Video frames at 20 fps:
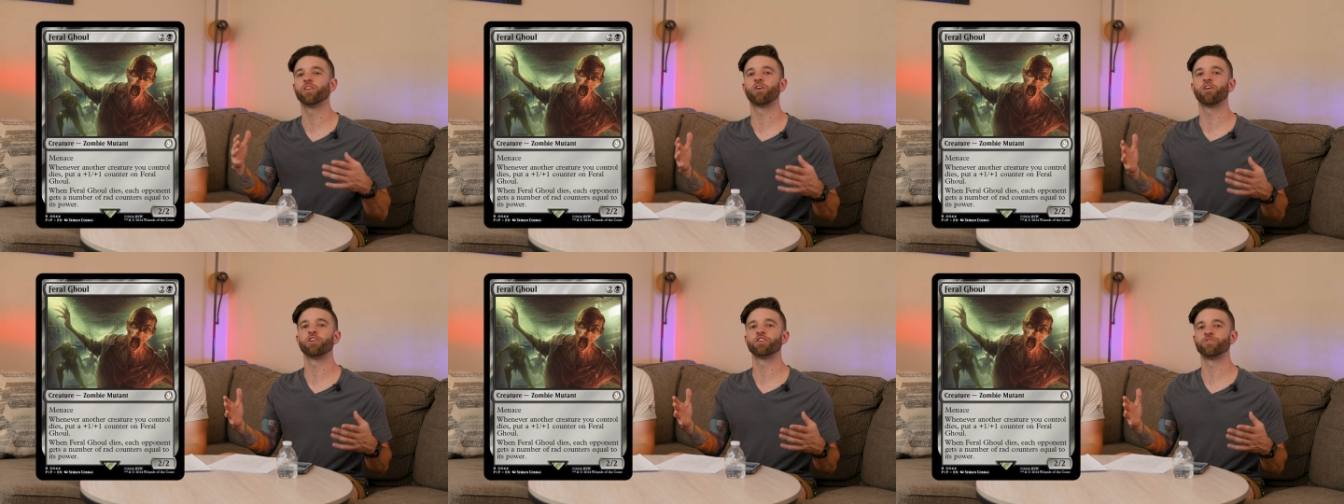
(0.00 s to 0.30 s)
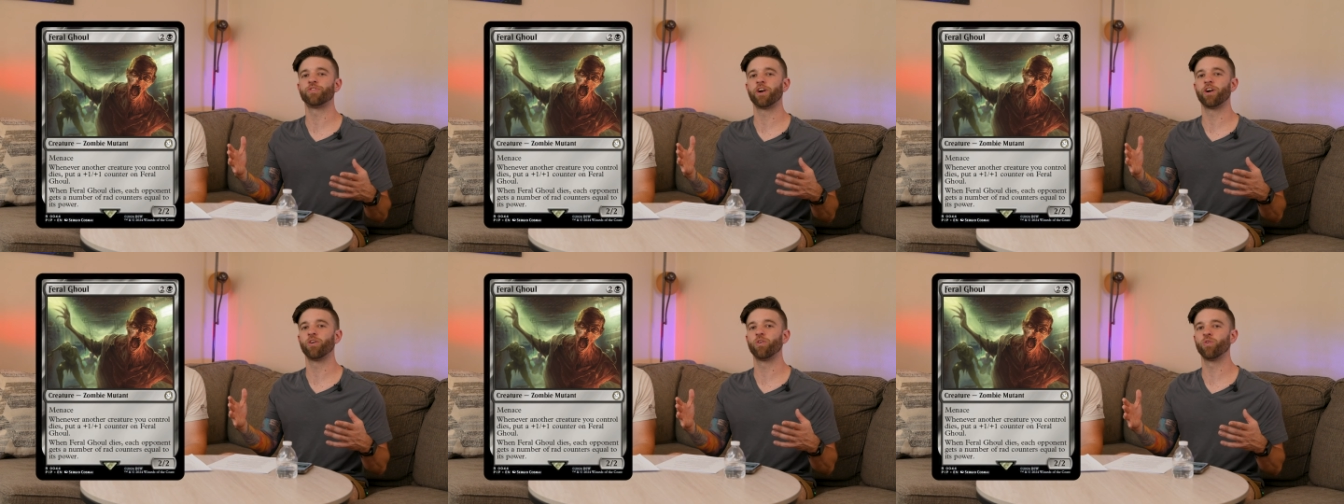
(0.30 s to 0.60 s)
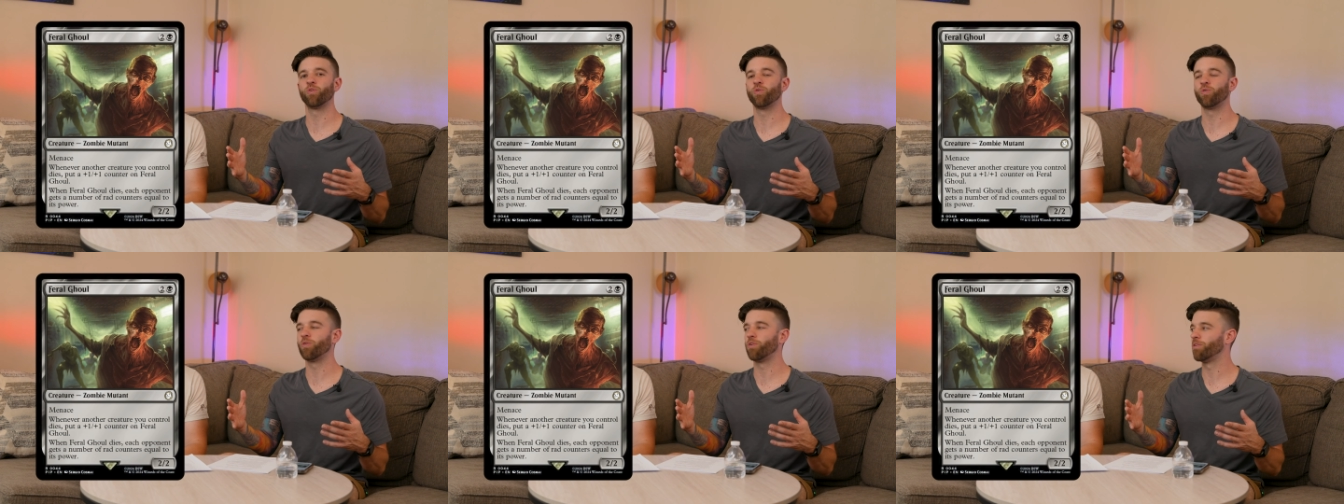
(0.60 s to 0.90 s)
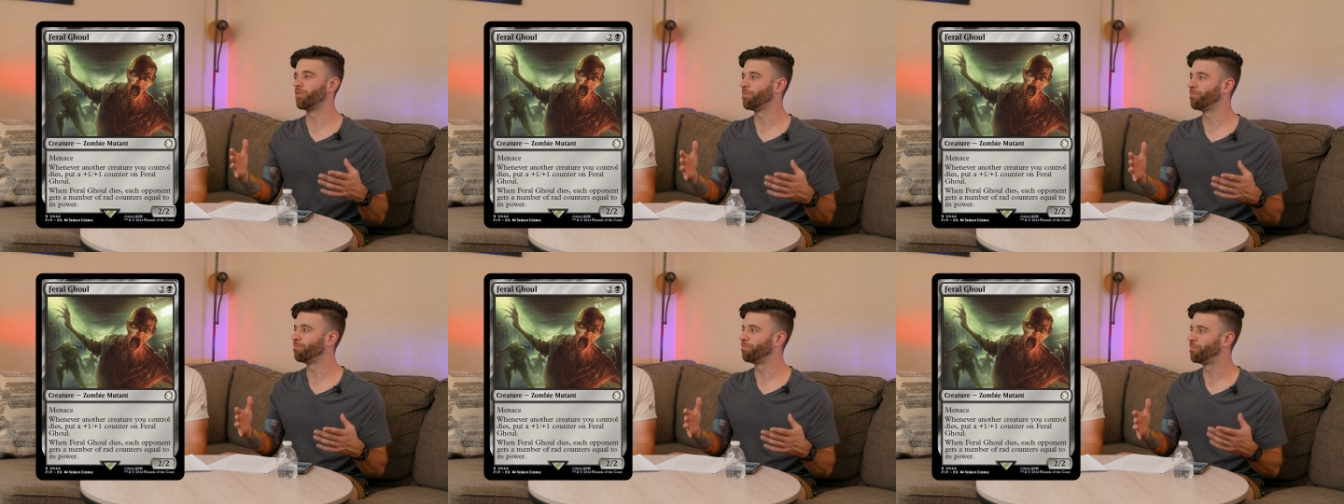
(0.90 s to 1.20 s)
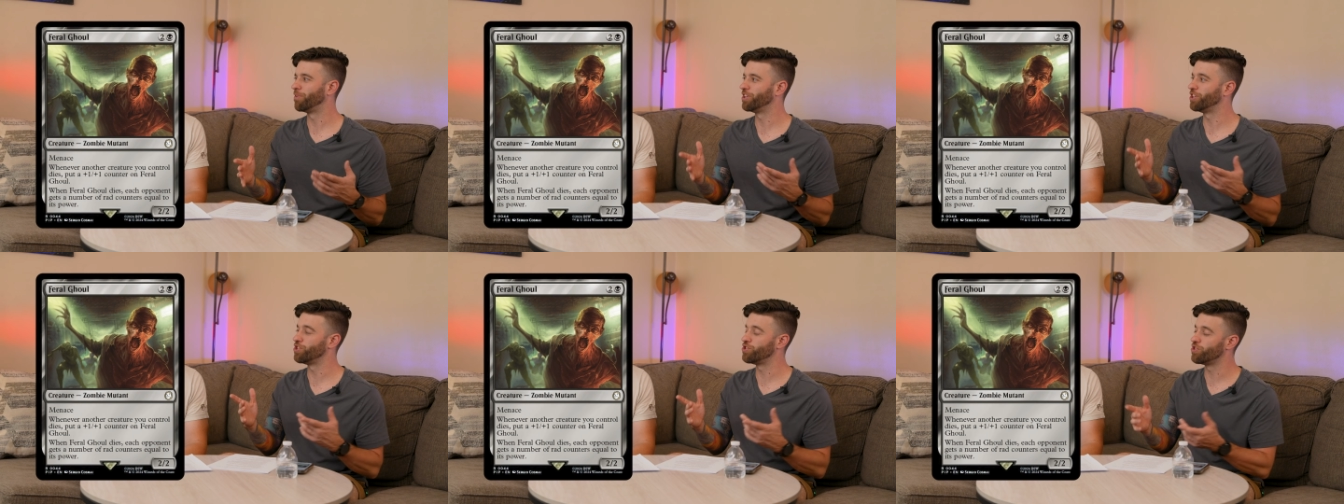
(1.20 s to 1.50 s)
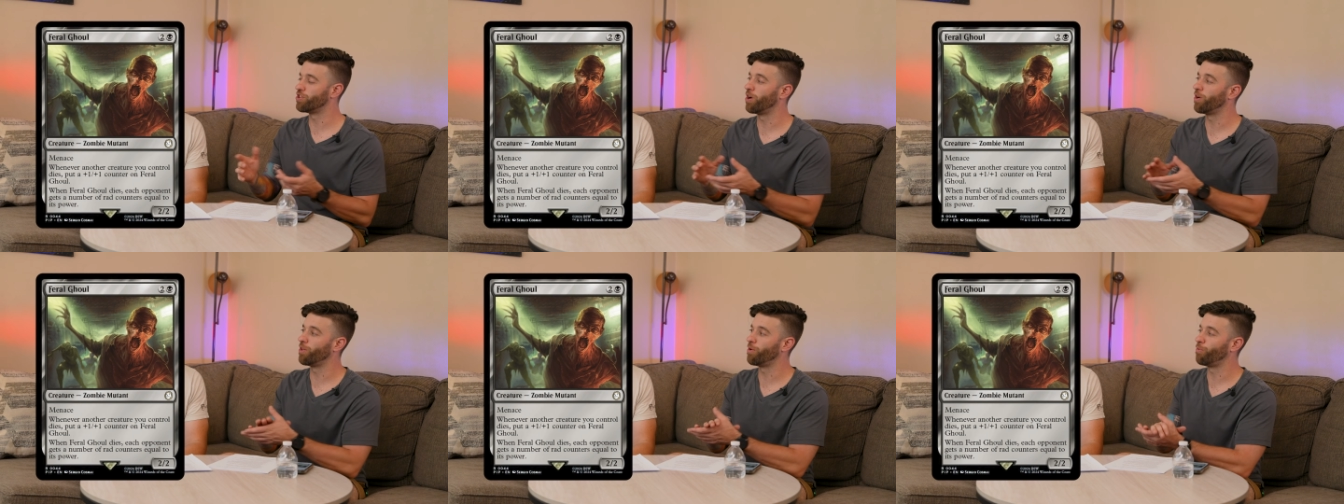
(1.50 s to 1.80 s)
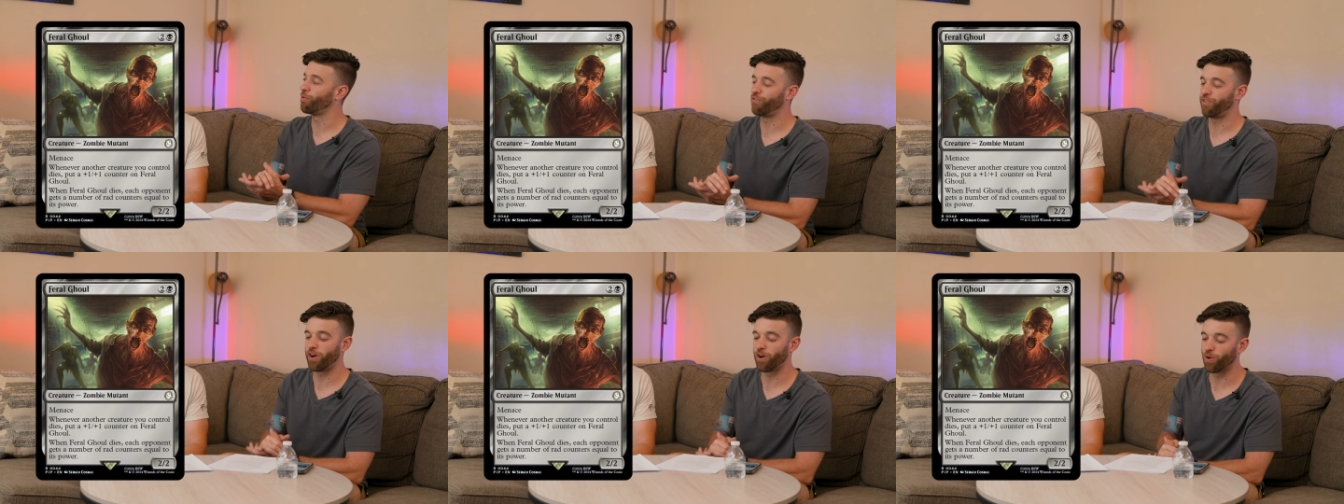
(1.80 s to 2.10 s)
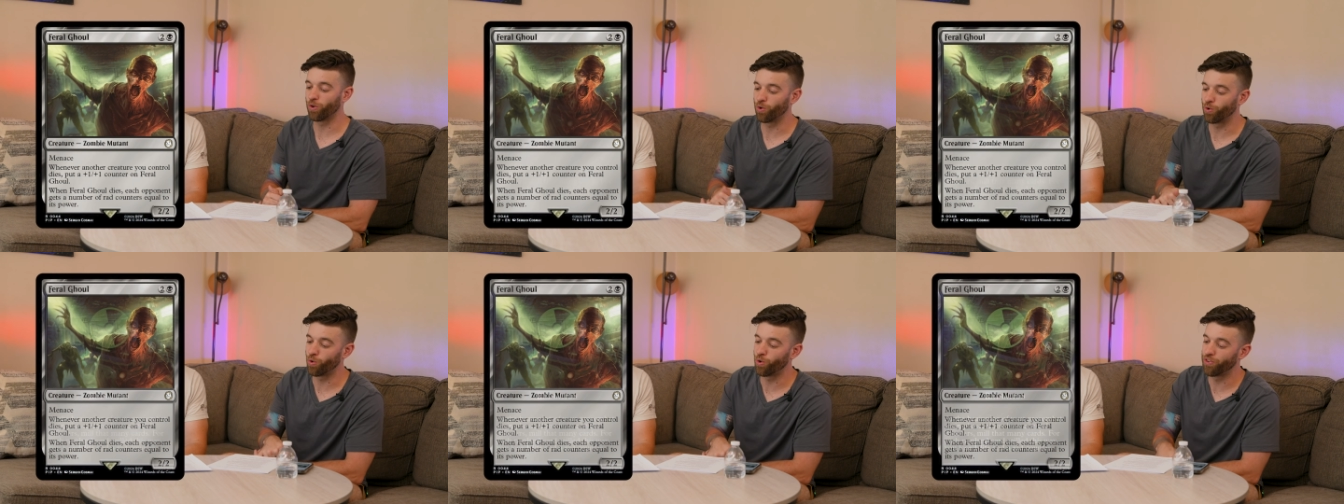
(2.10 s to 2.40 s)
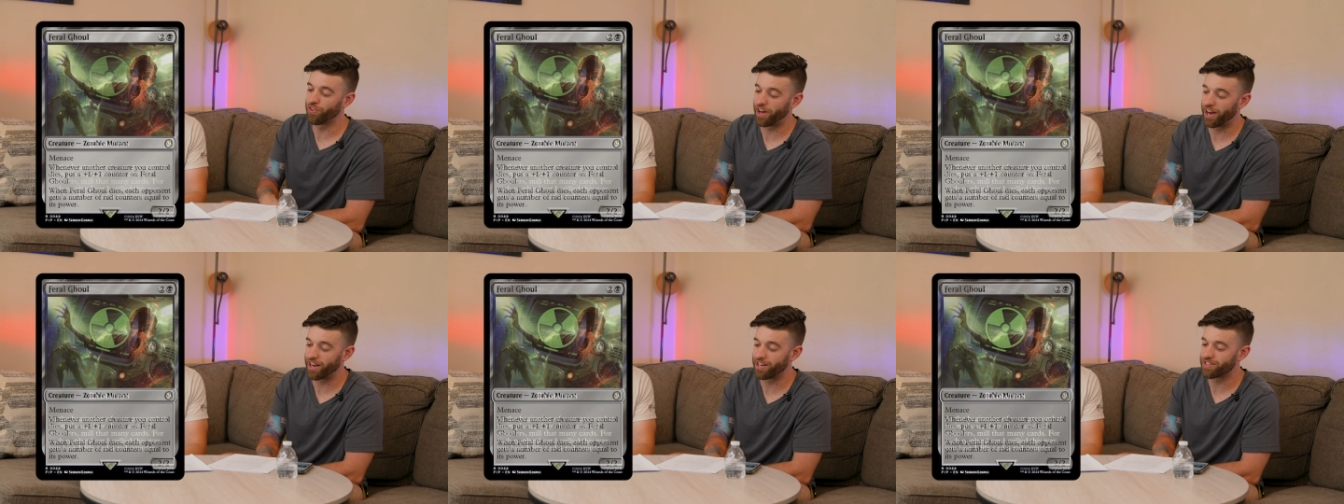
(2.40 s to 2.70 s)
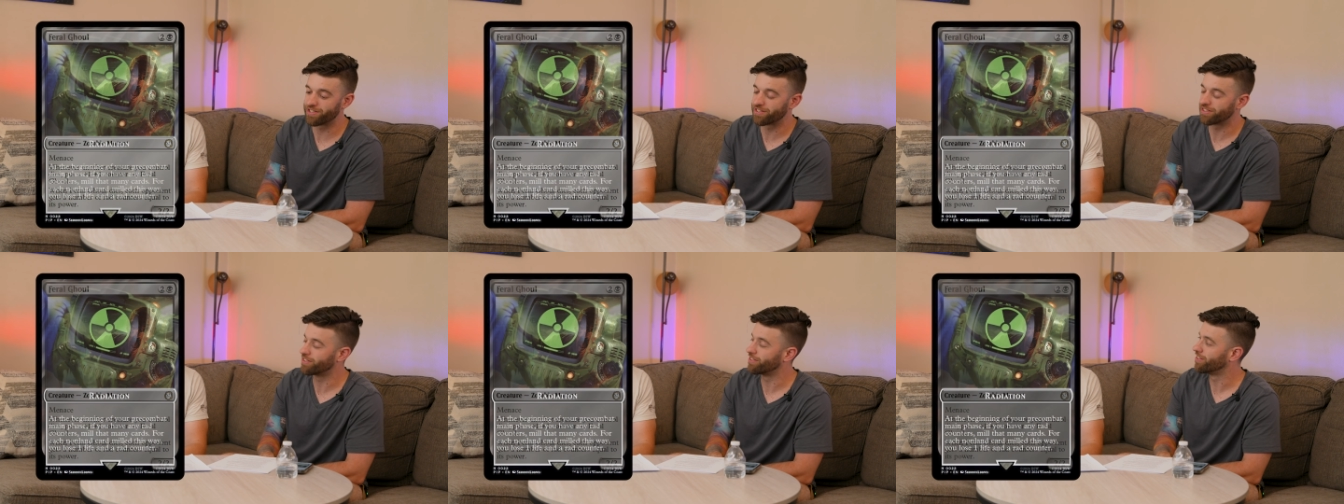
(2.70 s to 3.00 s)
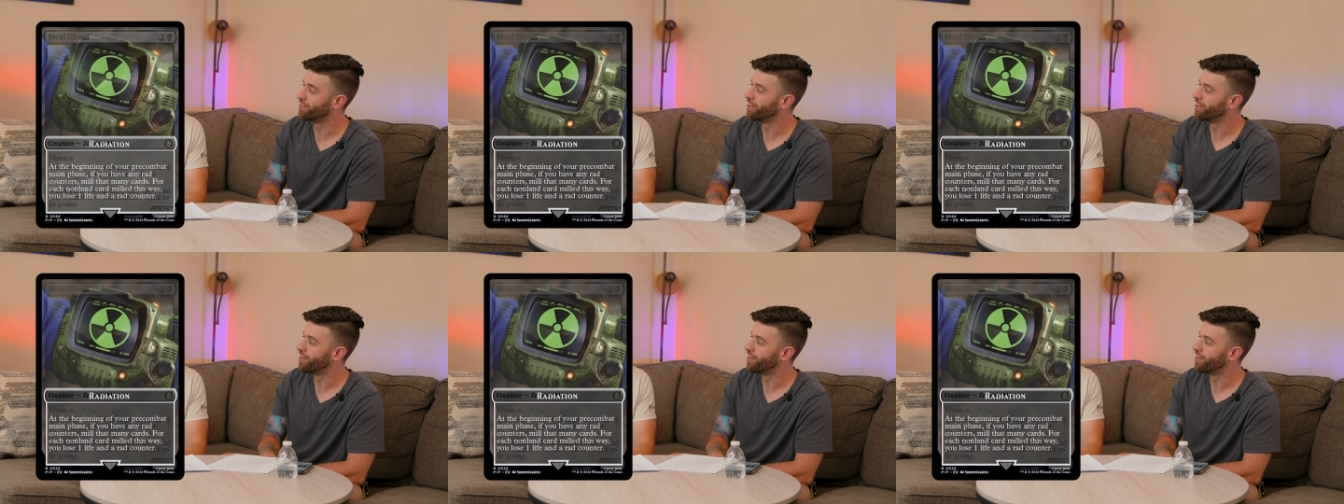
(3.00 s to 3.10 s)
large Feral Ghoul. But did you know that when Feral Ghoul dies,